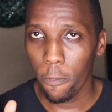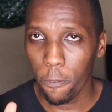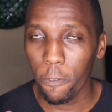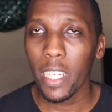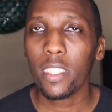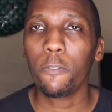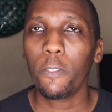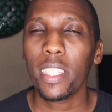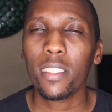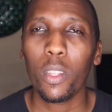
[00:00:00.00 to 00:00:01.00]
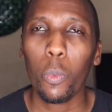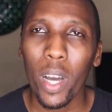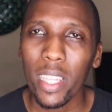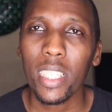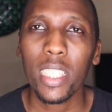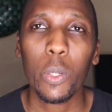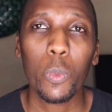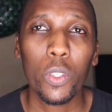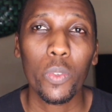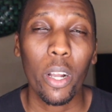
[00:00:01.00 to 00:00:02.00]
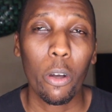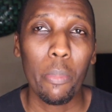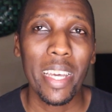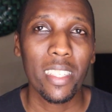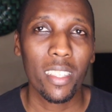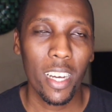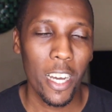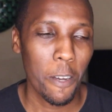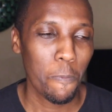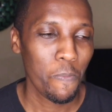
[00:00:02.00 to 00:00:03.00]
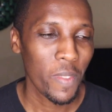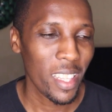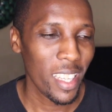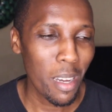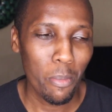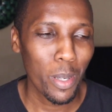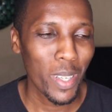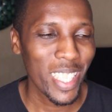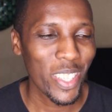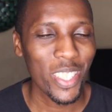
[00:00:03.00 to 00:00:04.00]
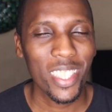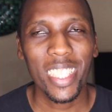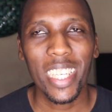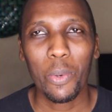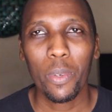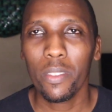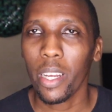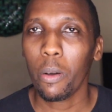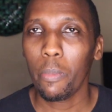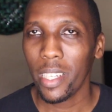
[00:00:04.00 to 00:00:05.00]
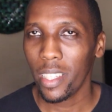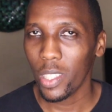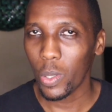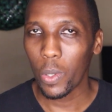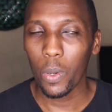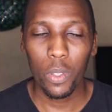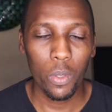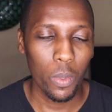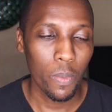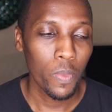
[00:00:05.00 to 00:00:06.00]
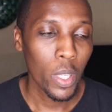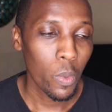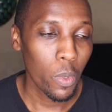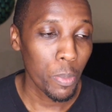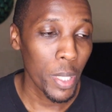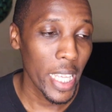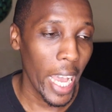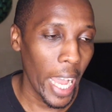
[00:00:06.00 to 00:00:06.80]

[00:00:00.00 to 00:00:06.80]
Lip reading: First, the one that I would recommend, the number one course that I would recommend that you go through would be the